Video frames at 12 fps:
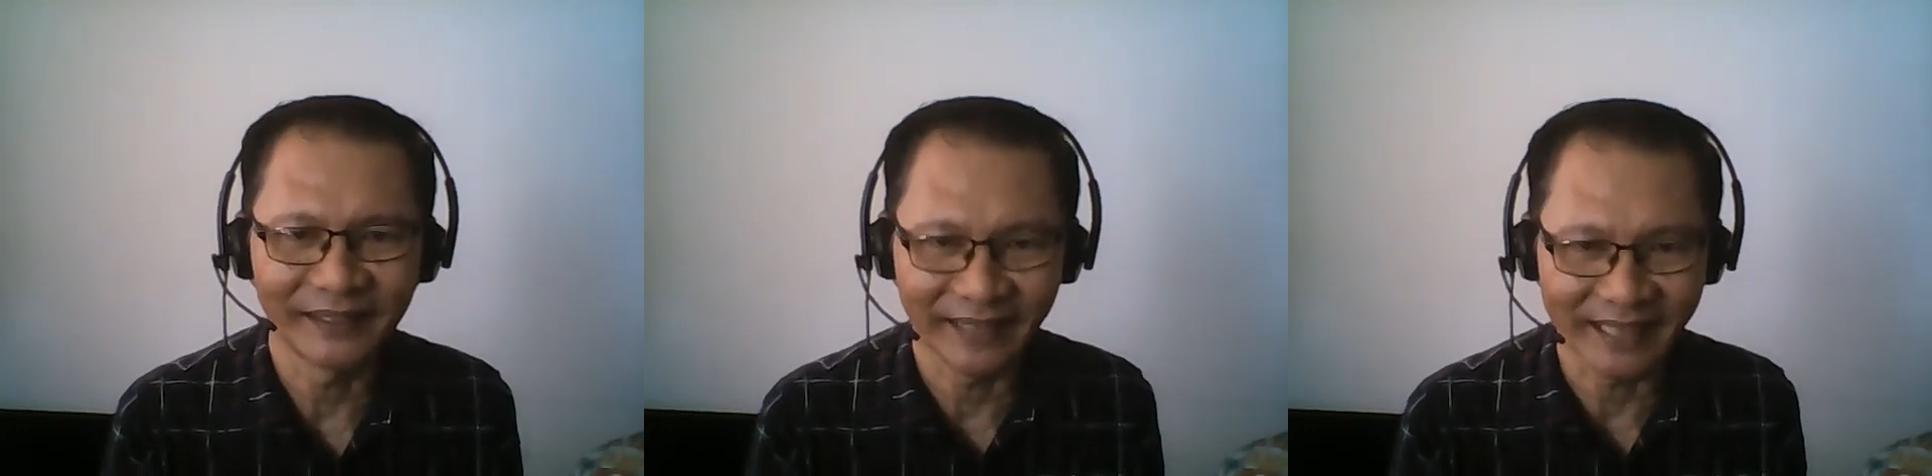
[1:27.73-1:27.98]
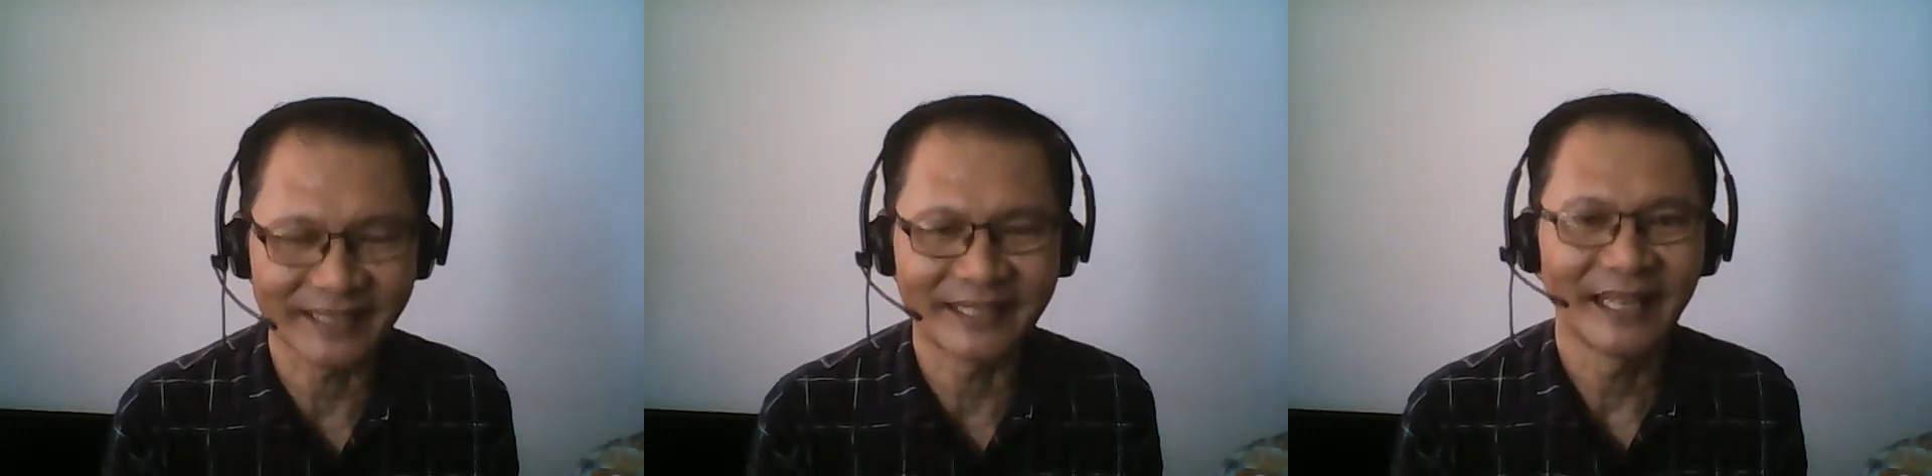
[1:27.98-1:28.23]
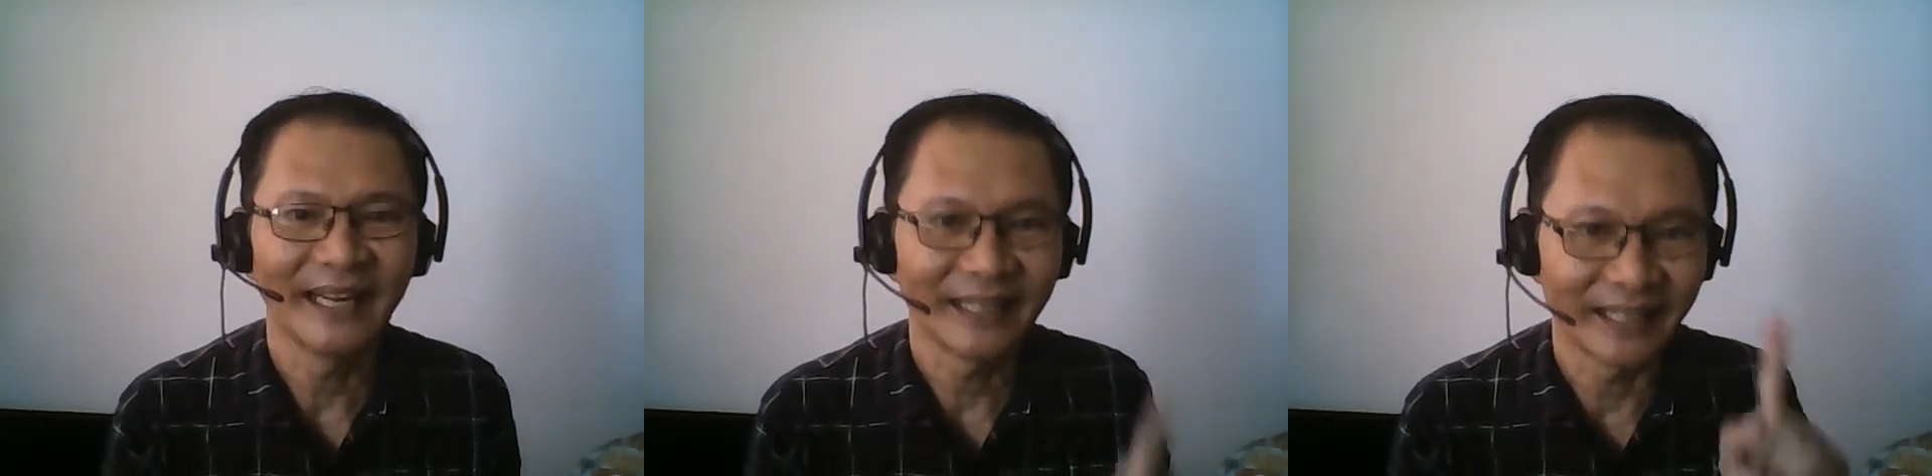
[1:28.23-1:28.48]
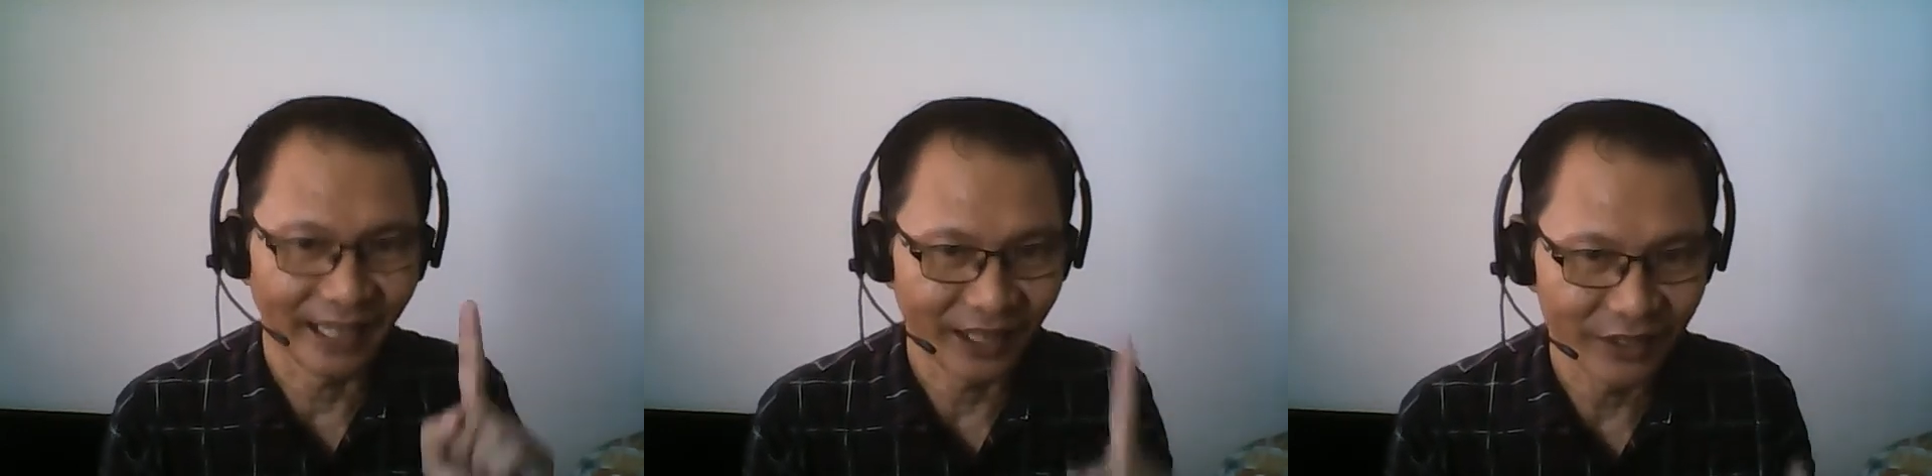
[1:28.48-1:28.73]
Yes,
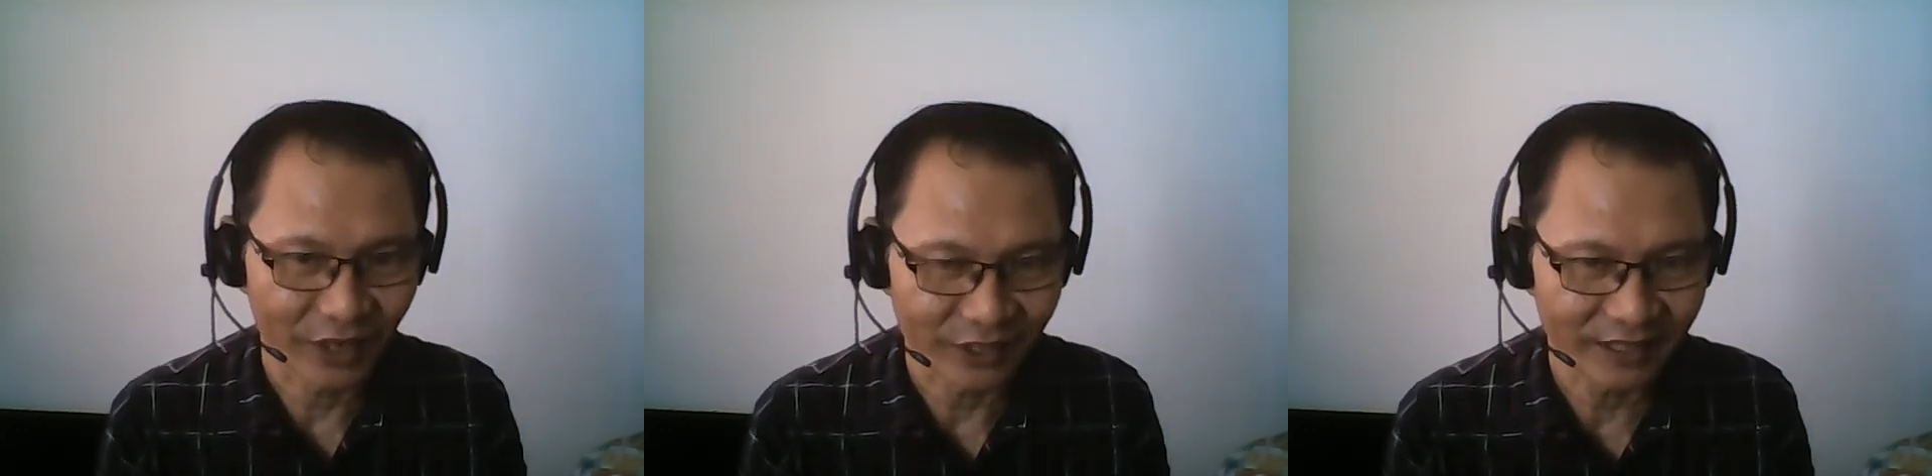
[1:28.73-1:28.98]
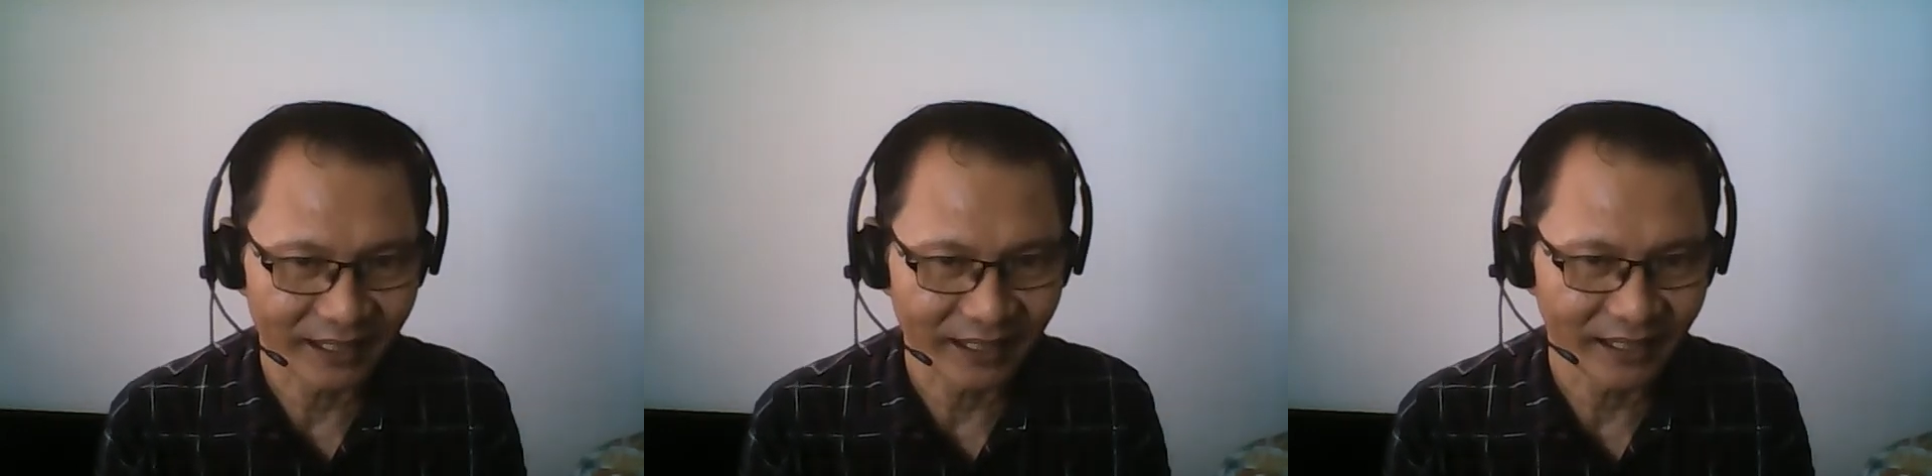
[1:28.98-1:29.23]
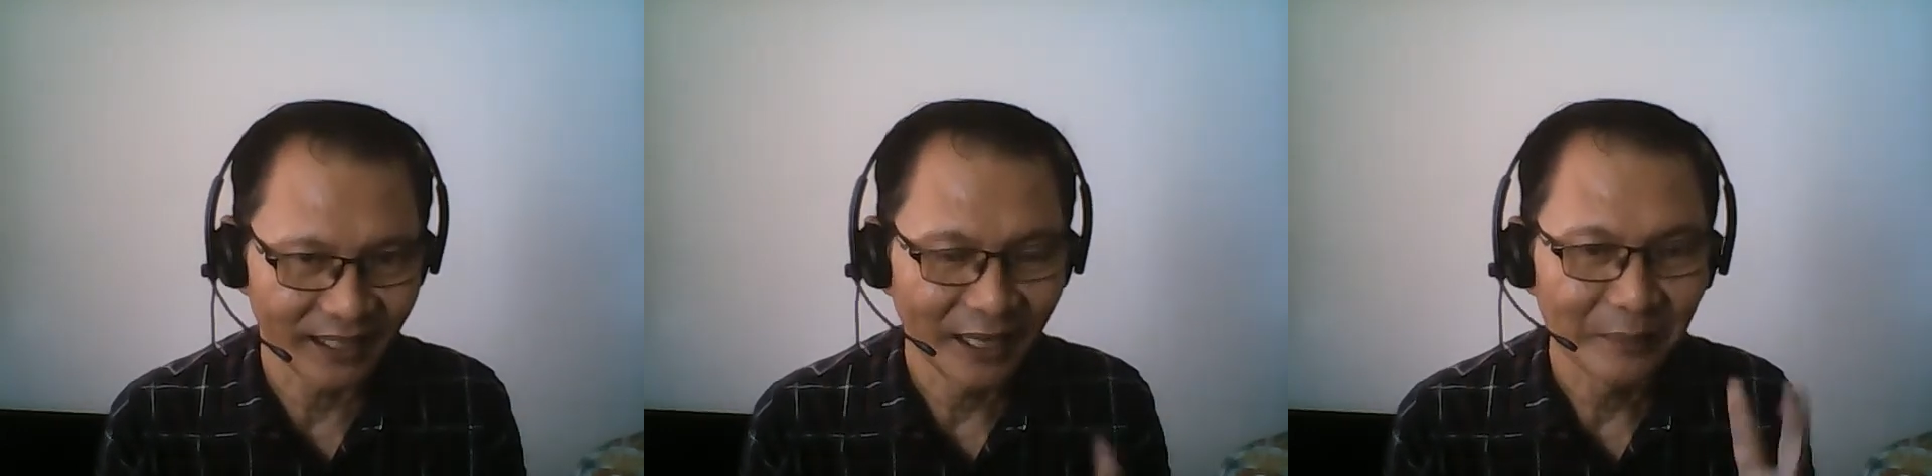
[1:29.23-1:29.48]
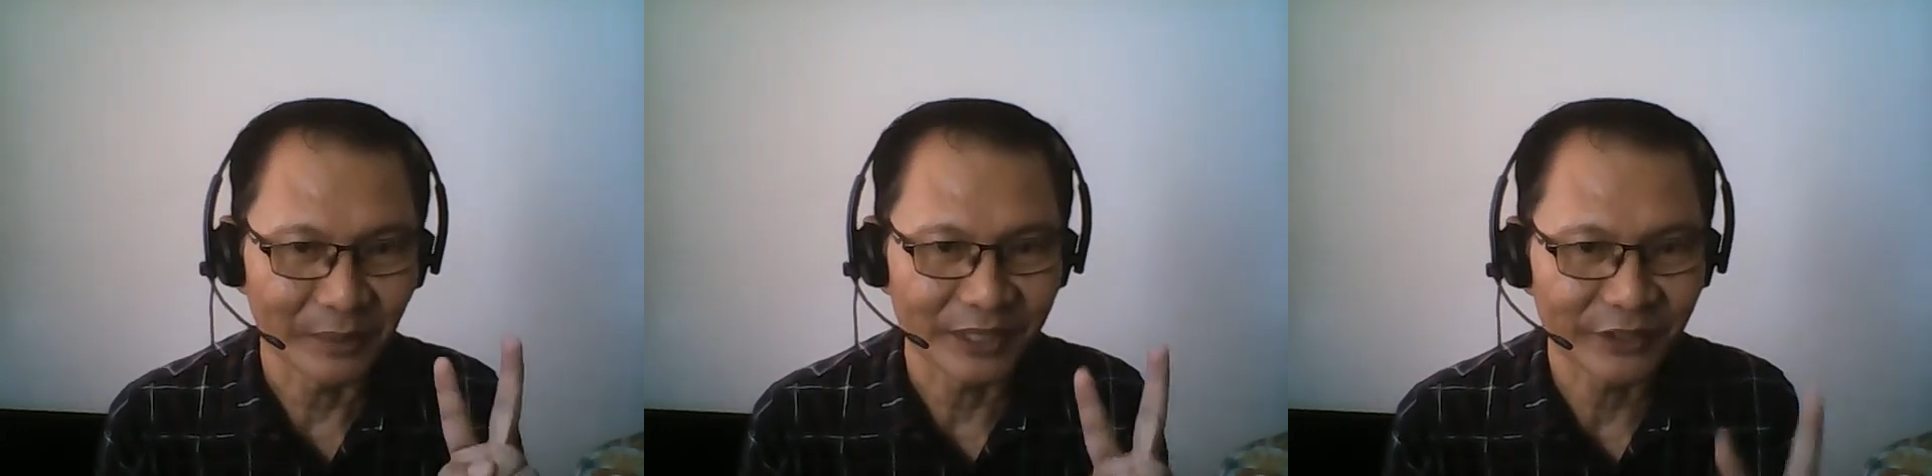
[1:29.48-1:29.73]
diagnostic,
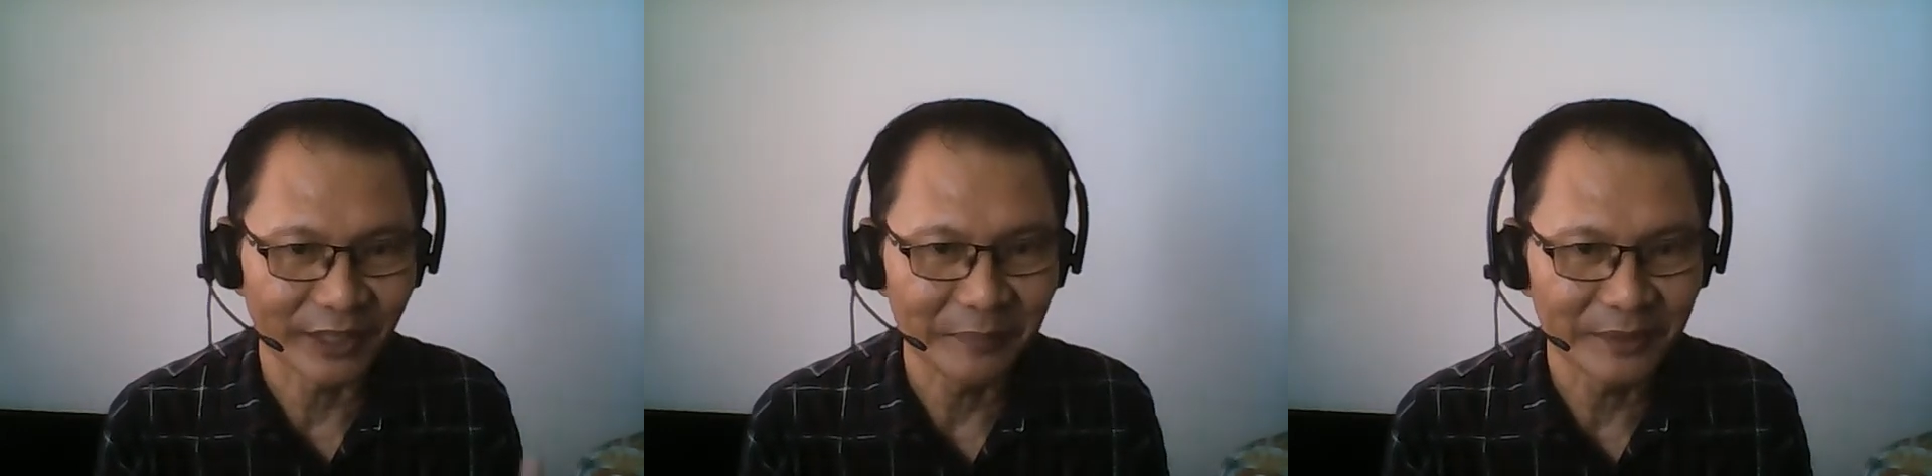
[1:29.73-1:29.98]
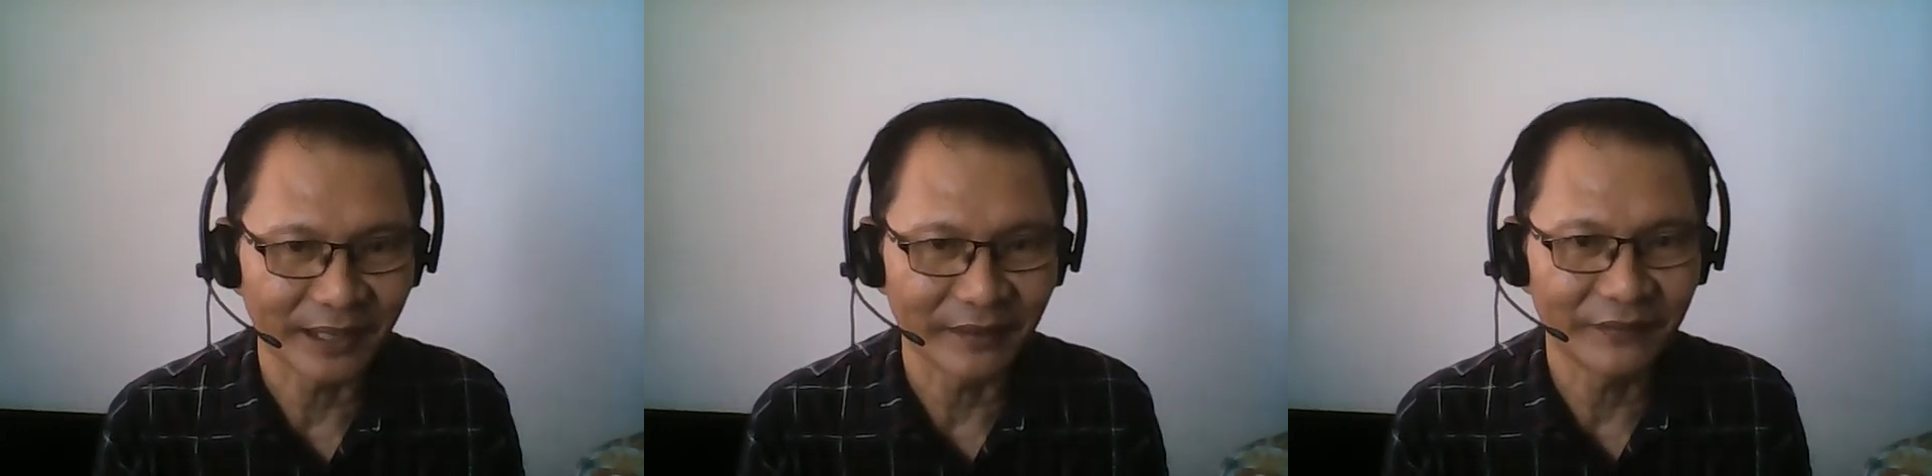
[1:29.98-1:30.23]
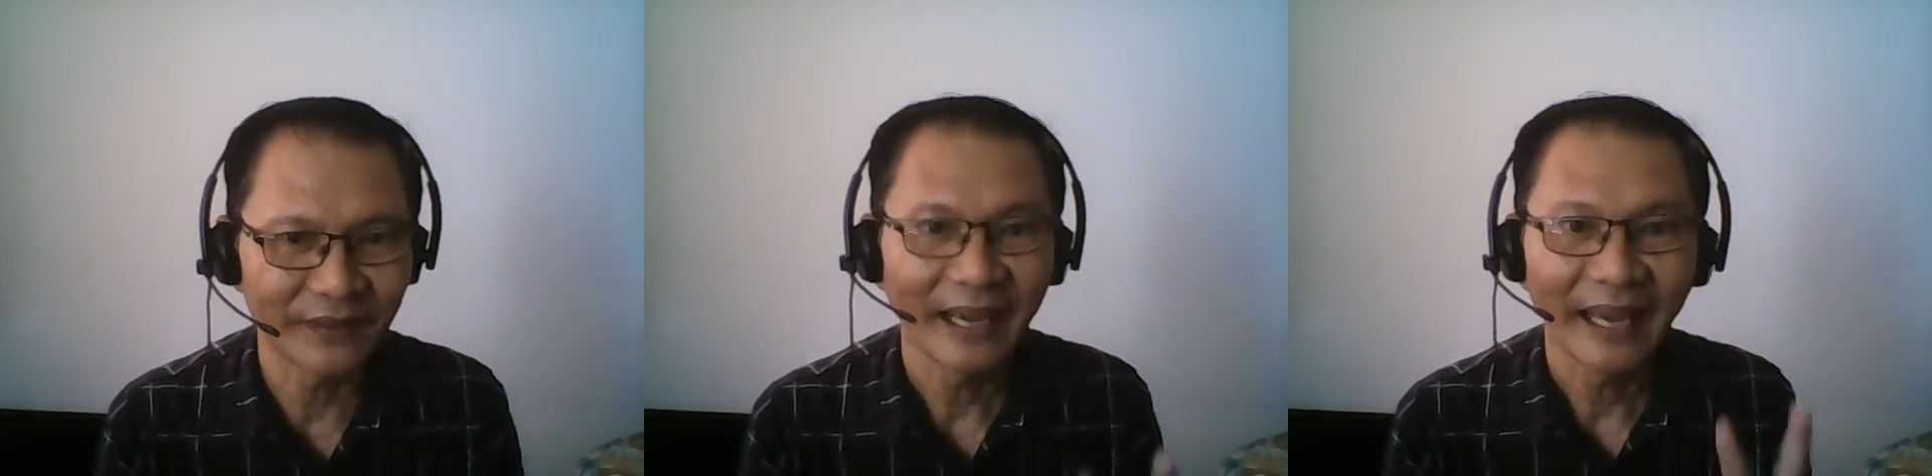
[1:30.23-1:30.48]
prescriptive,